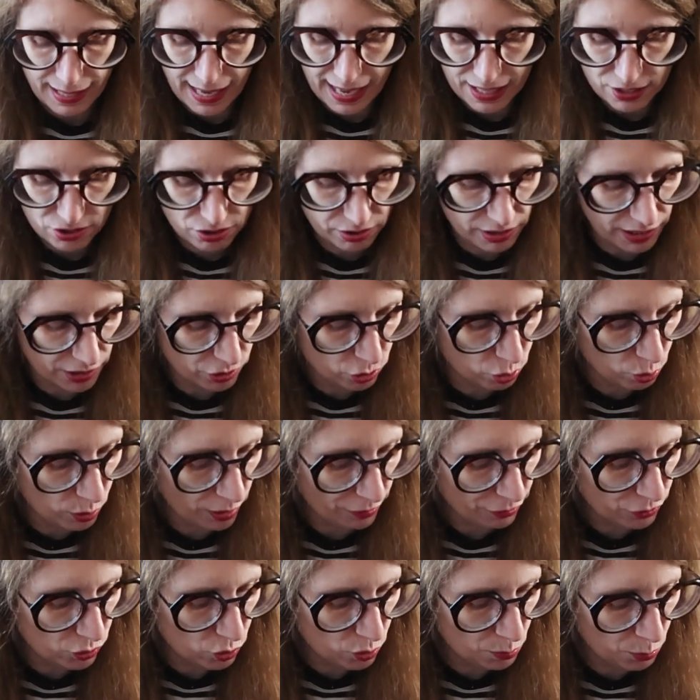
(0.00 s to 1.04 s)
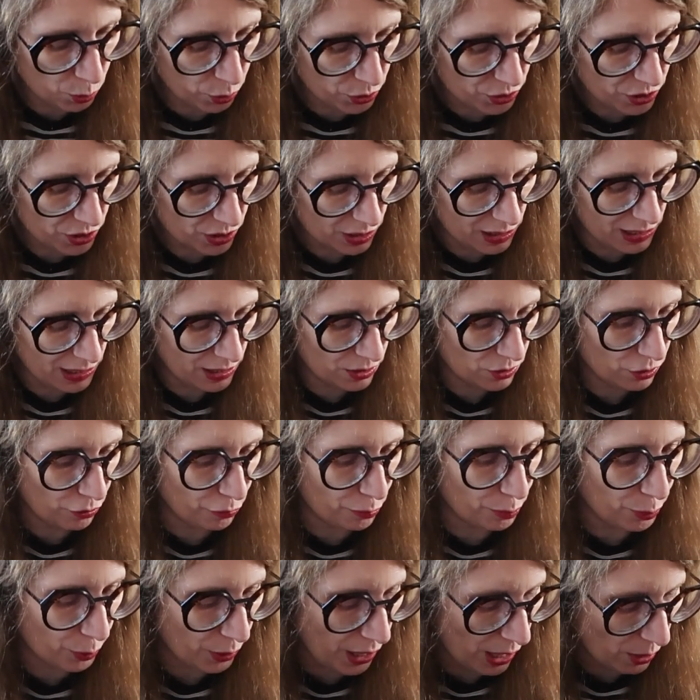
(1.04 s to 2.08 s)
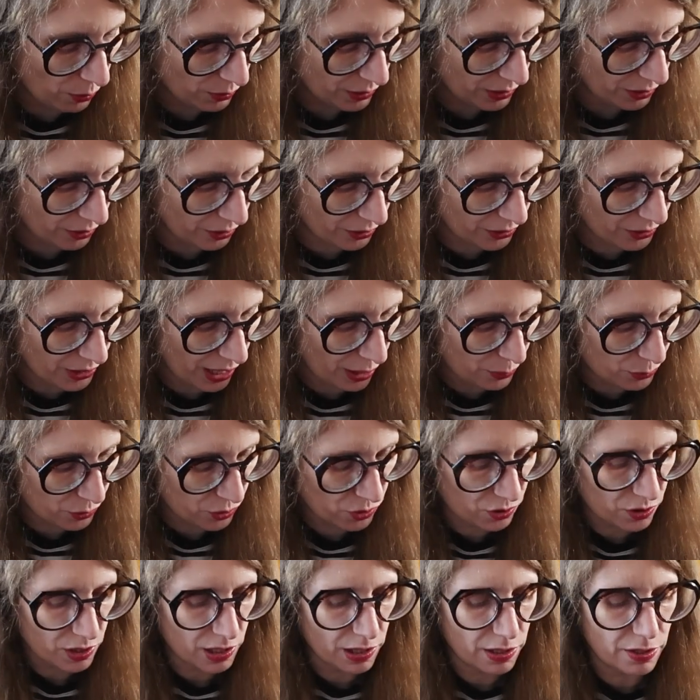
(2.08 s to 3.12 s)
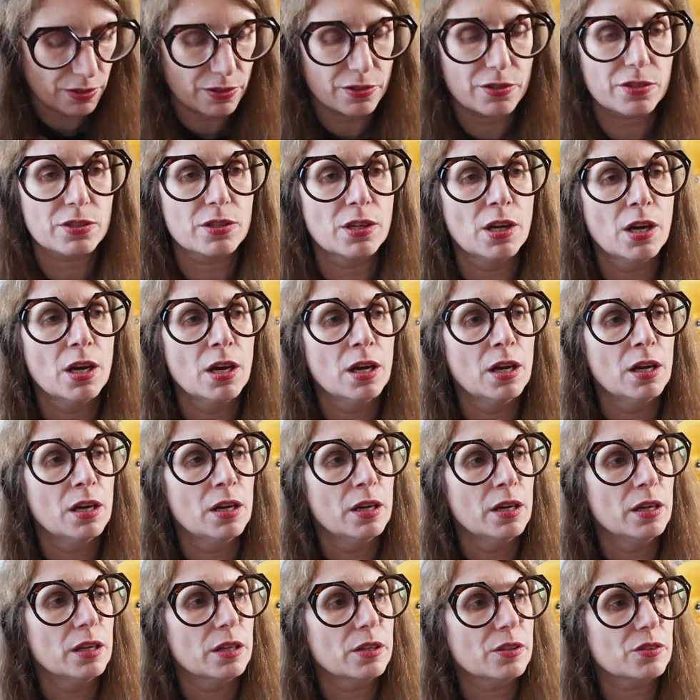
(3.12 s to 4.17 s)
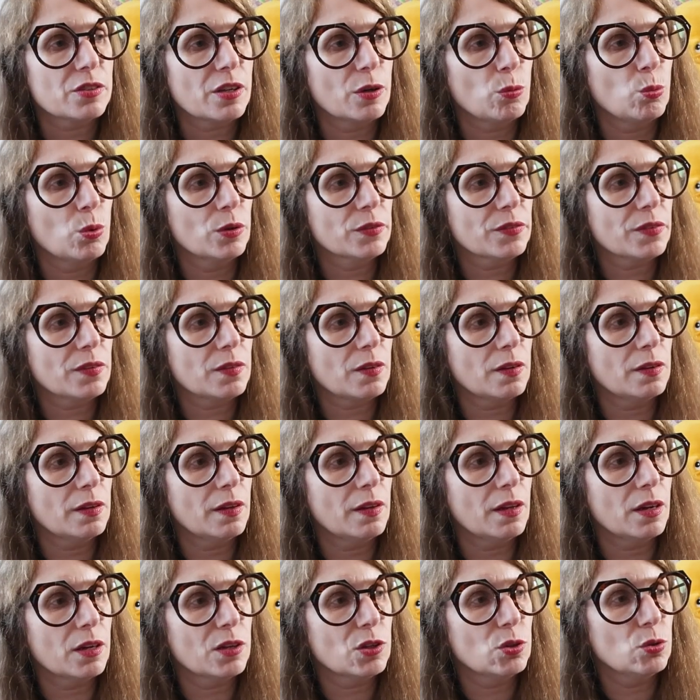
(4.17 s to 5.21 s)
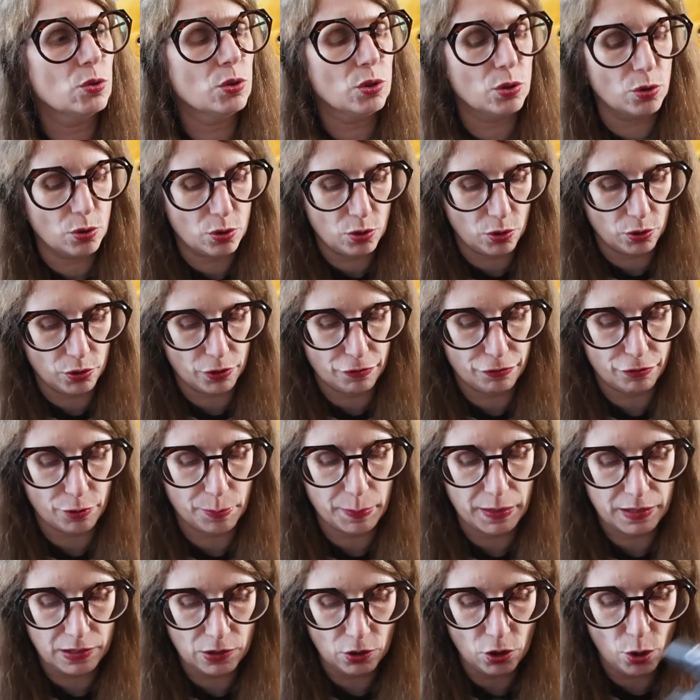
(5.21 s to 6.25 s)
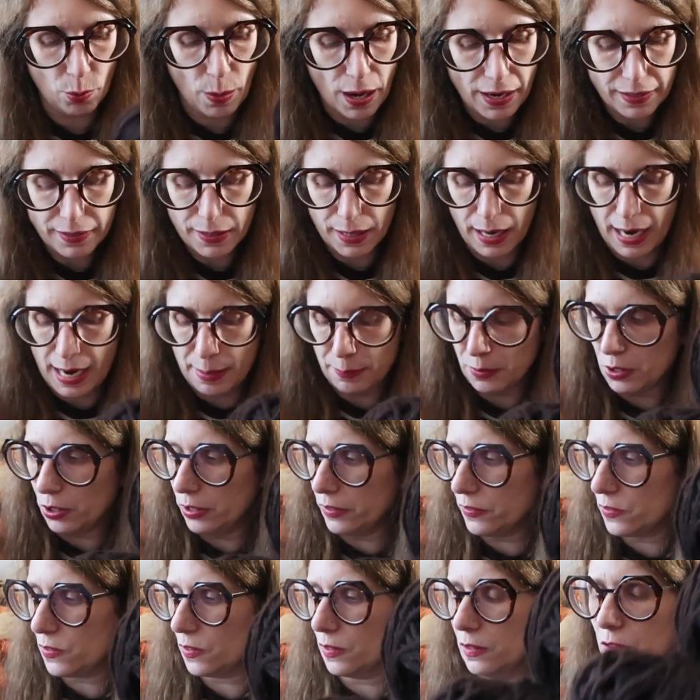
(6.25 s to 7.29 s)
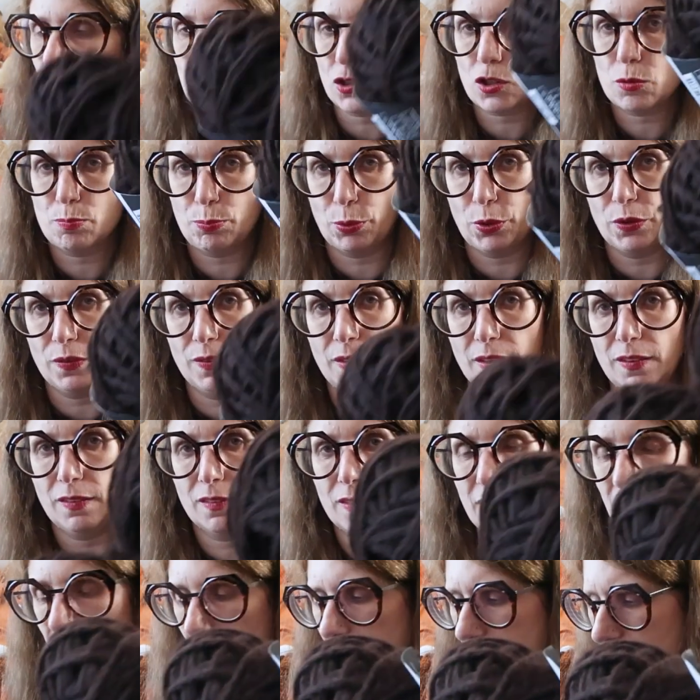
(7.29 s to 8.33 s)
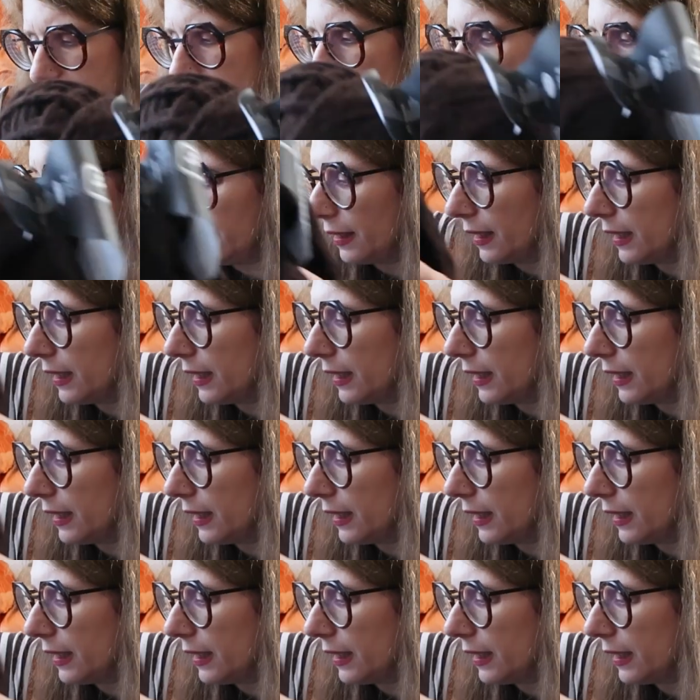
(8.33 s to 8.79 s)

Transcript: Actually, I do have 2 more skeins of brown that are downstairs because I wanted to knit a curio color from it. You know what? I'm going to just put these guys in